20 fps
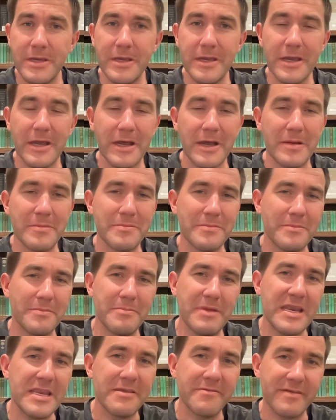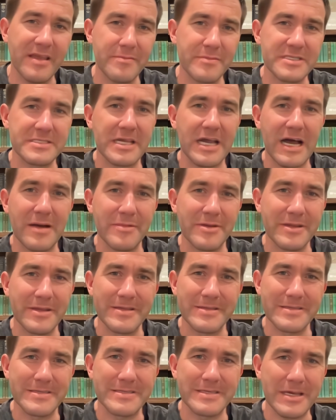Many famous
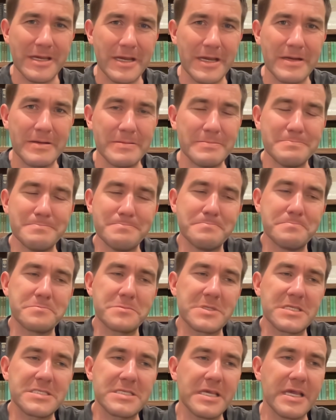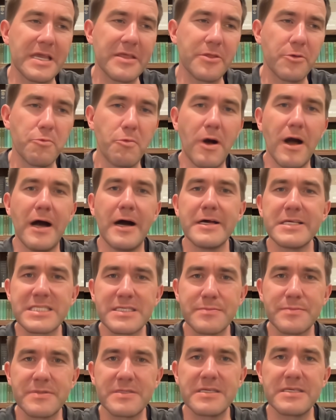comedies, say The
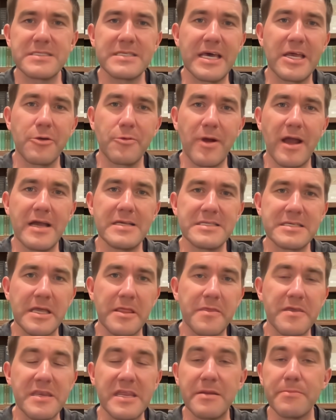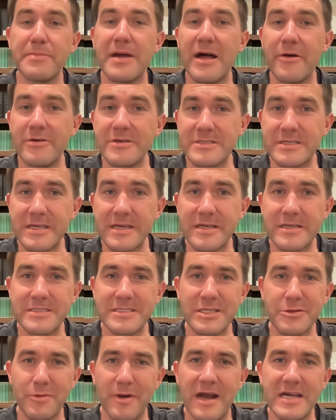Wasps, satirizing Athenian politics
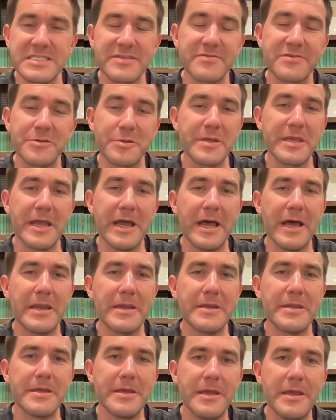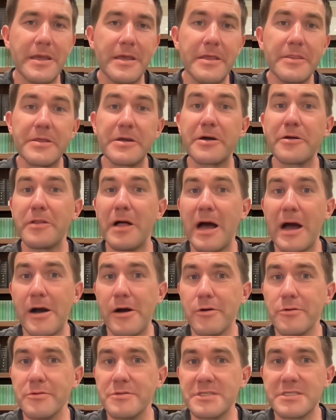and the rise of Cleon, The
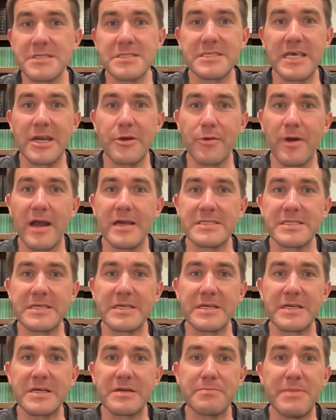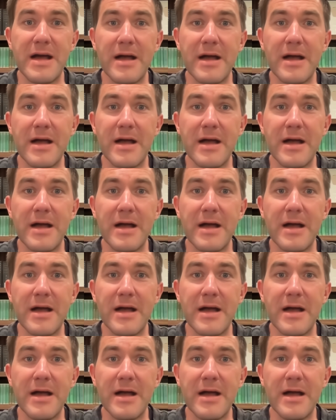Clouds, satirizing